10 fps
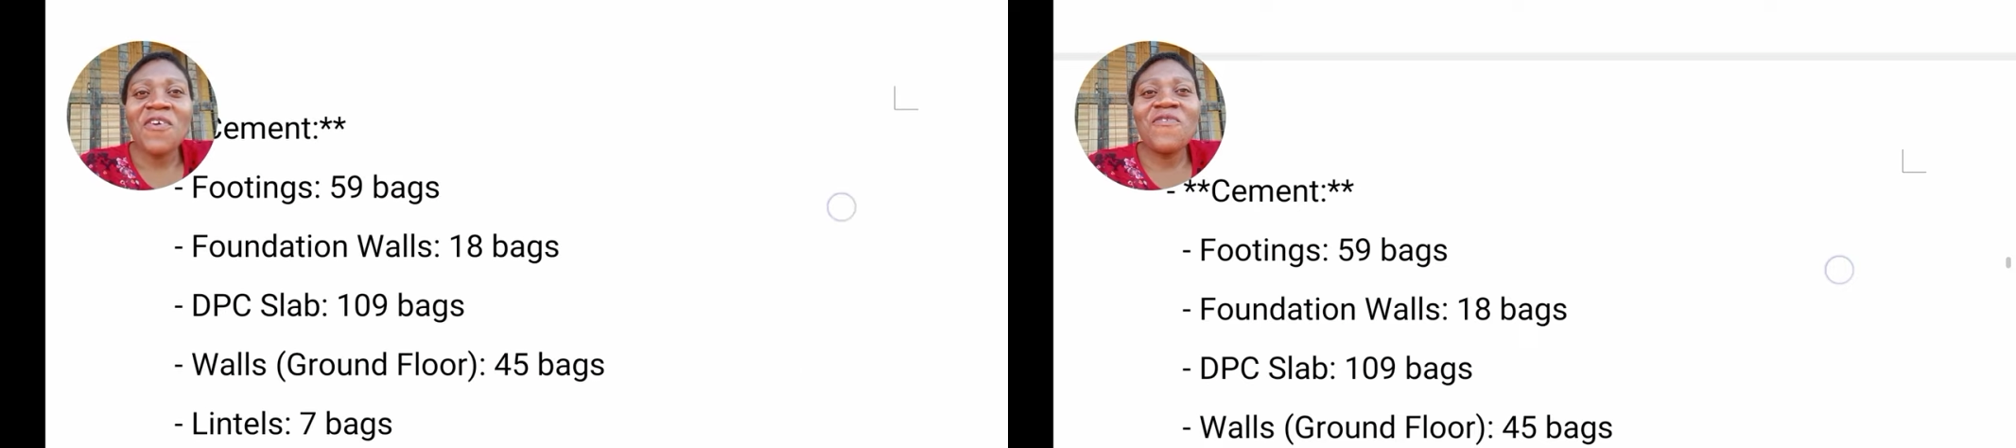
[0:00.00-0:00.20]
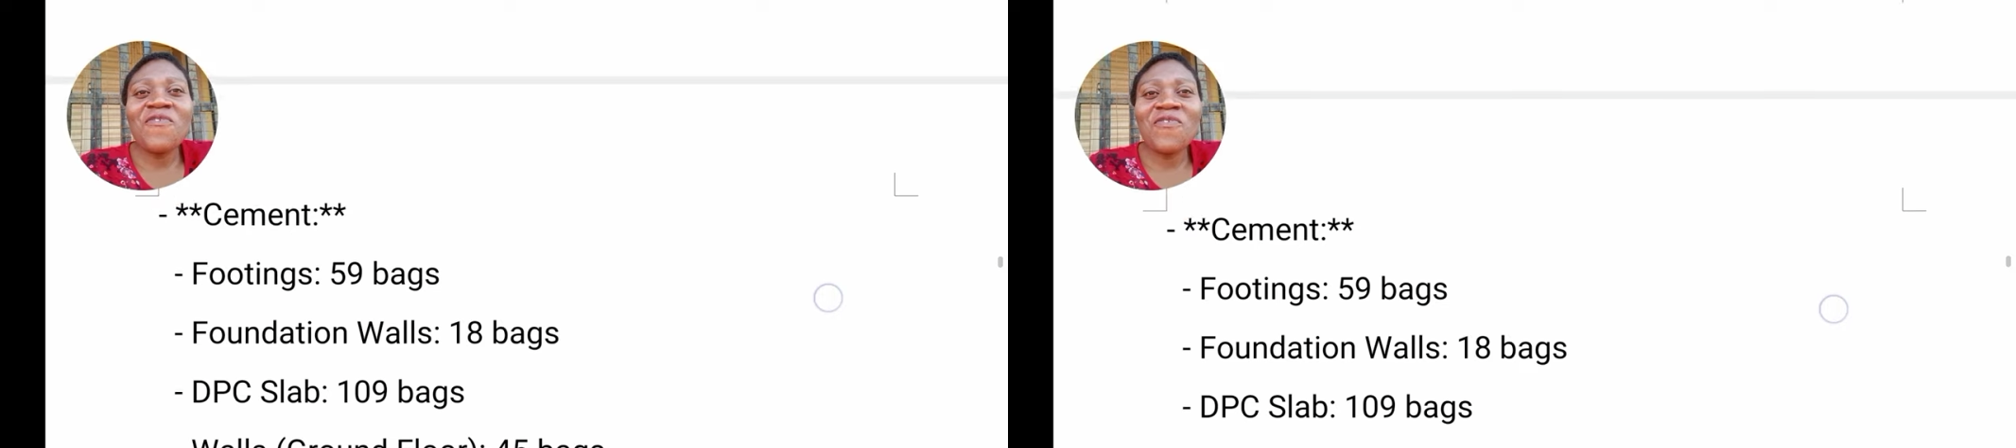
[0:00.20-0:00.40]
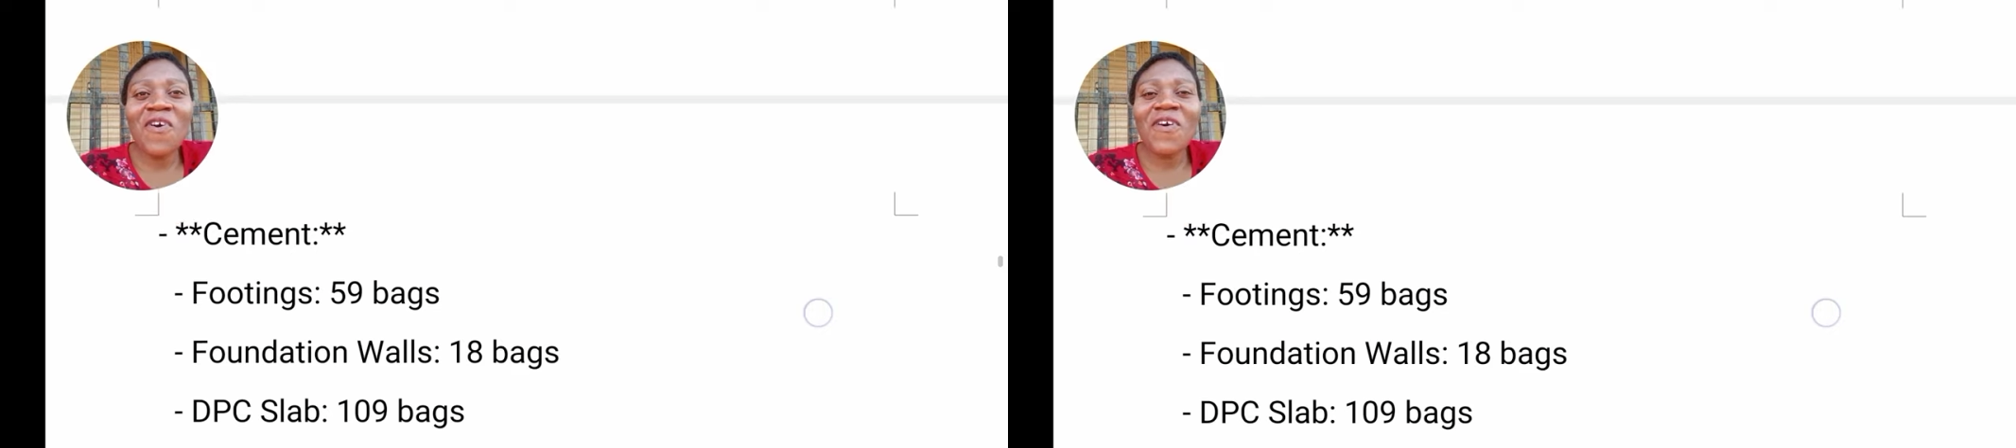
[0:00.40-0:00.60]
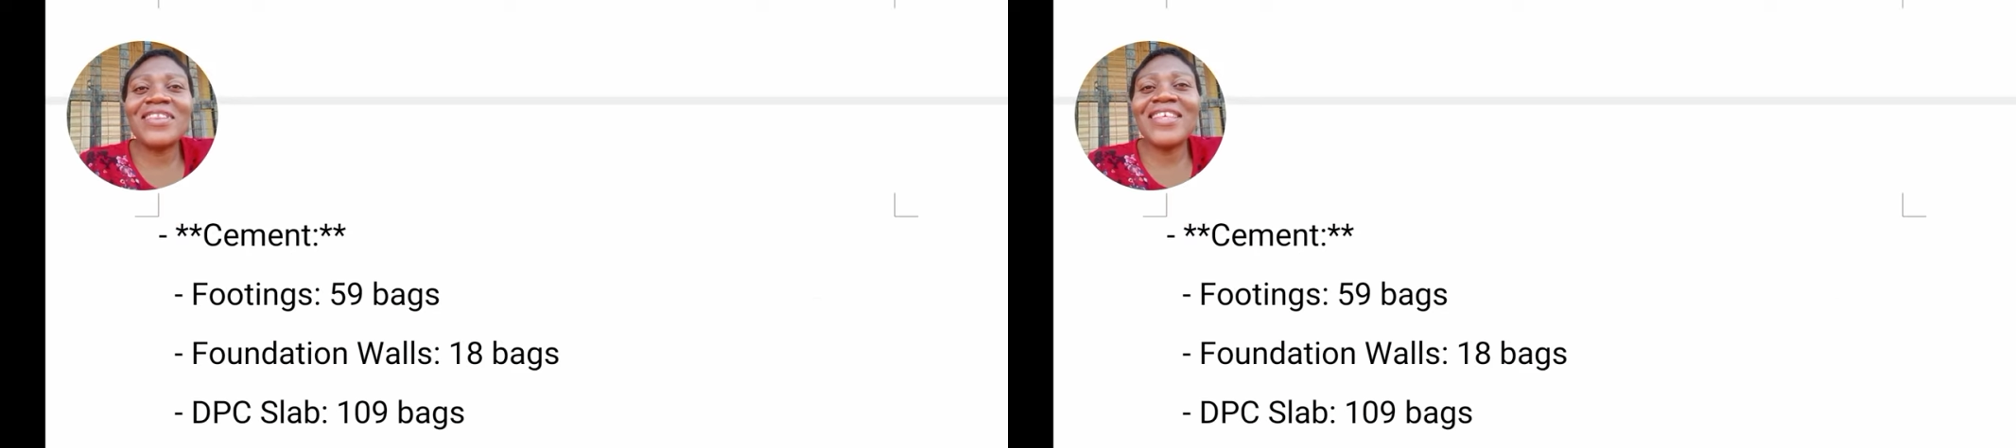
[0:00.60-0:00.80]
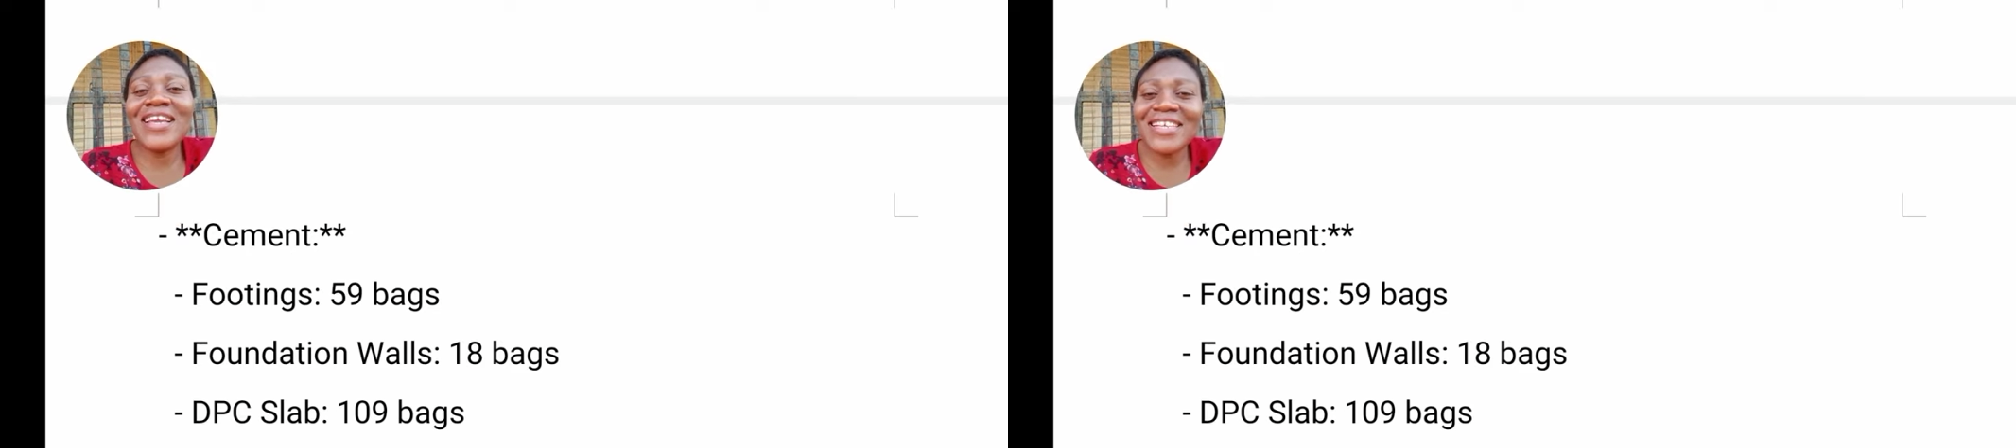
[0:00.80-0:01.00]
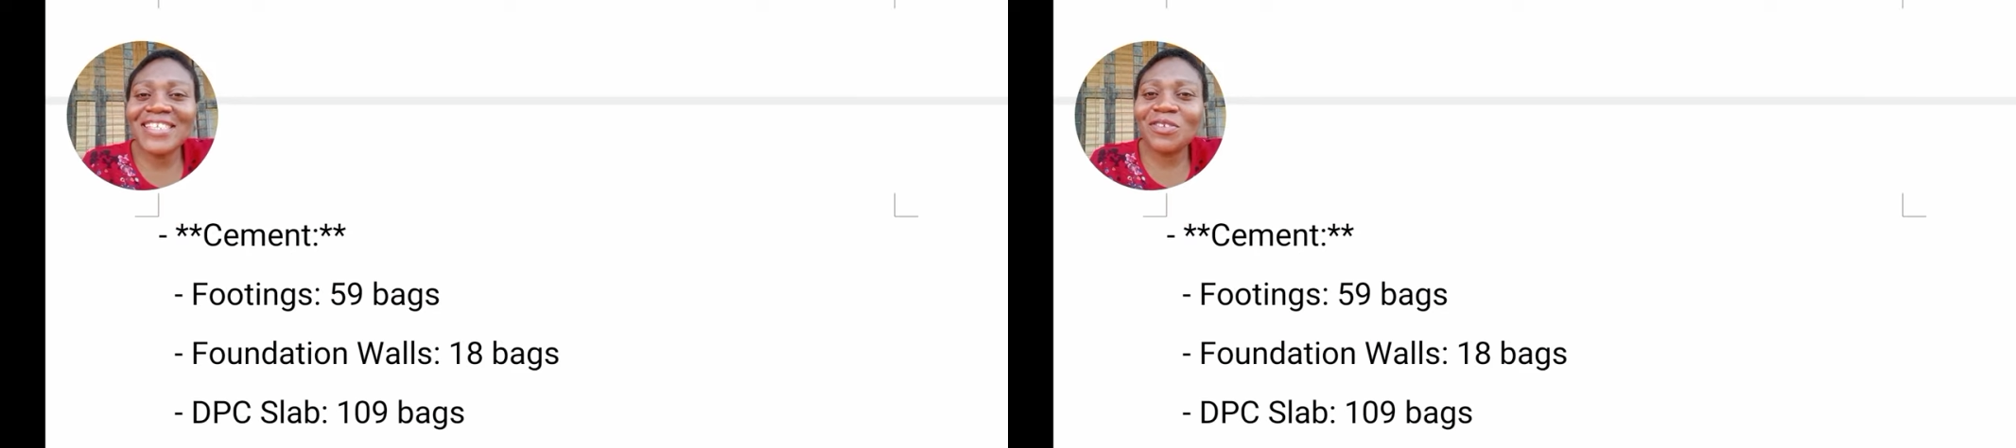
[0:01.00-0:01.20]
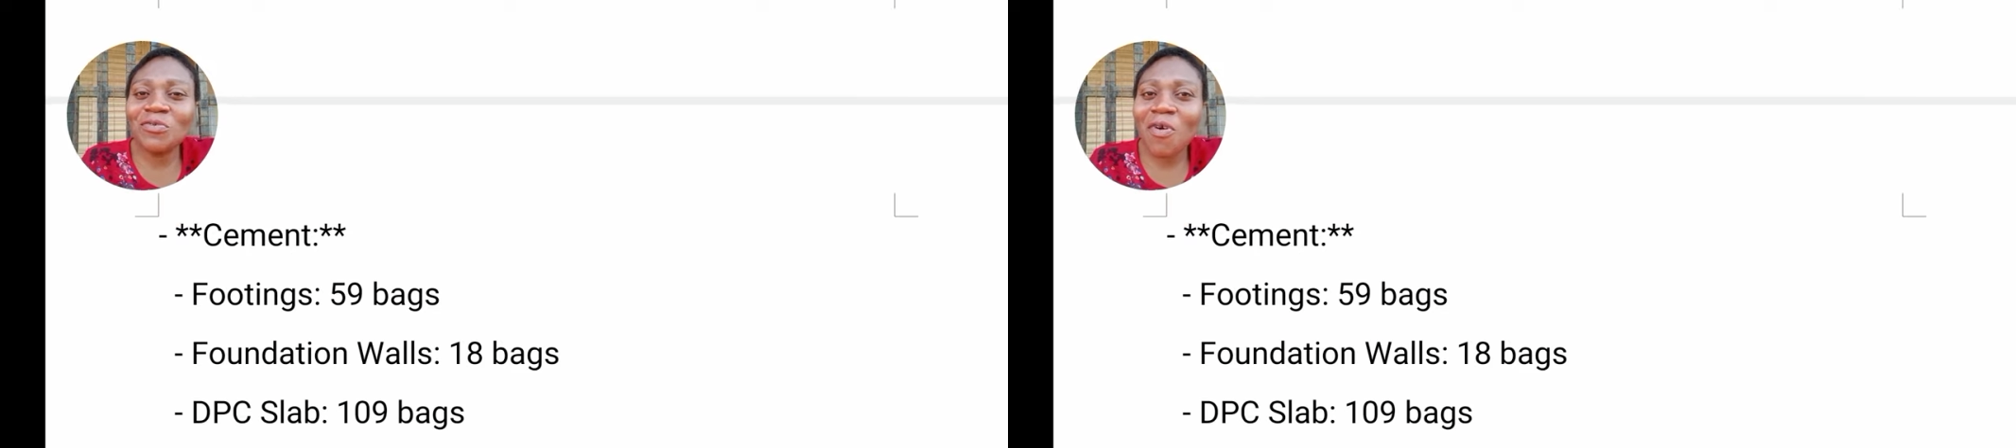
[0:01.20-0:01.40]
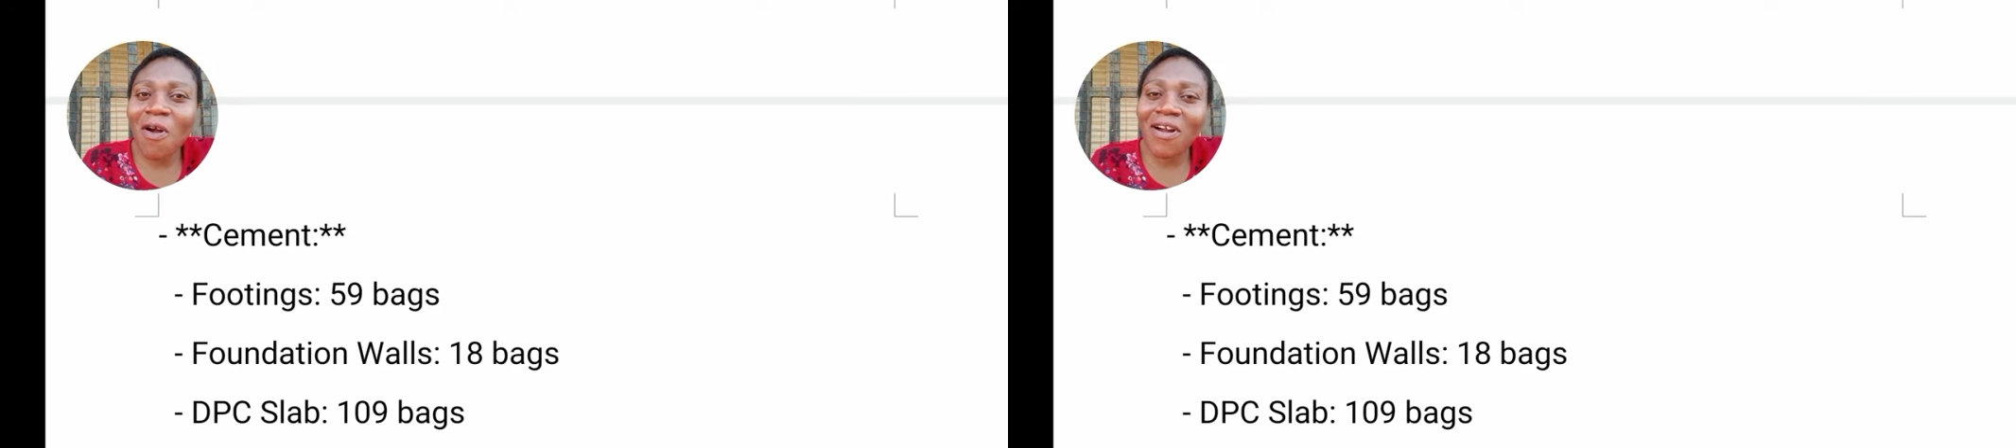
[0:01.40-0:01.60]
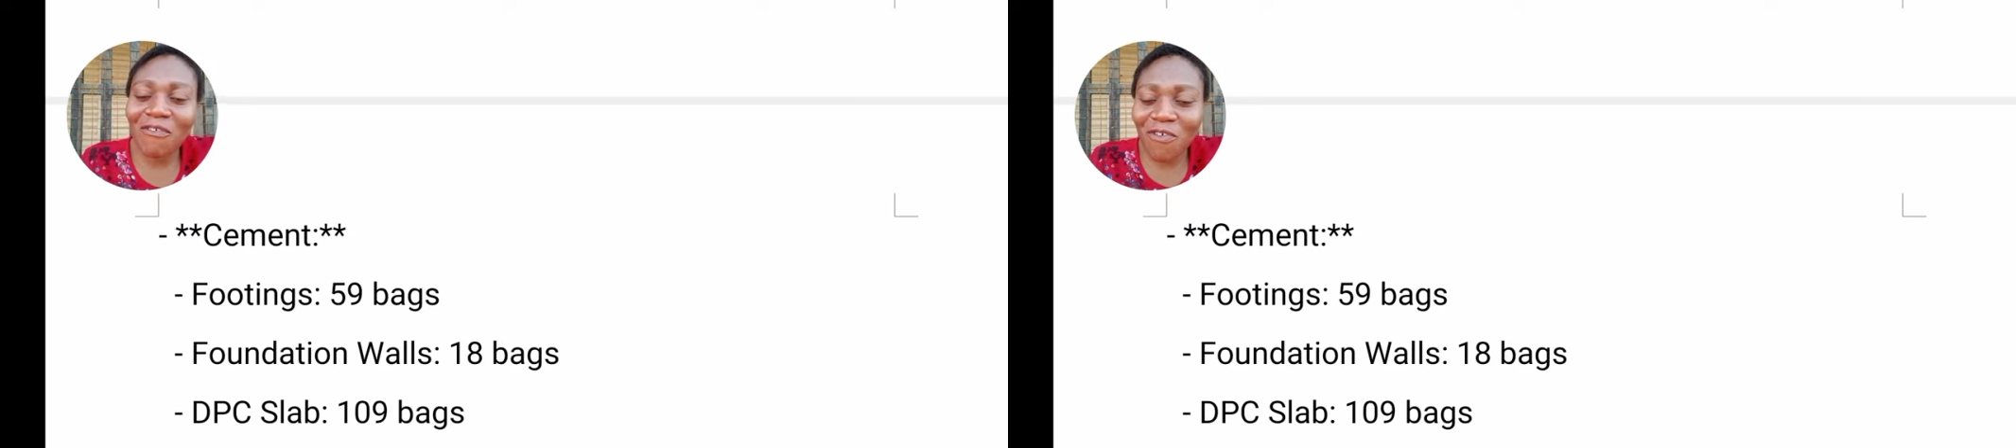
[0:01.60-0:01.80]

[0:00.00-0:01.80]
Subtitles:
for this work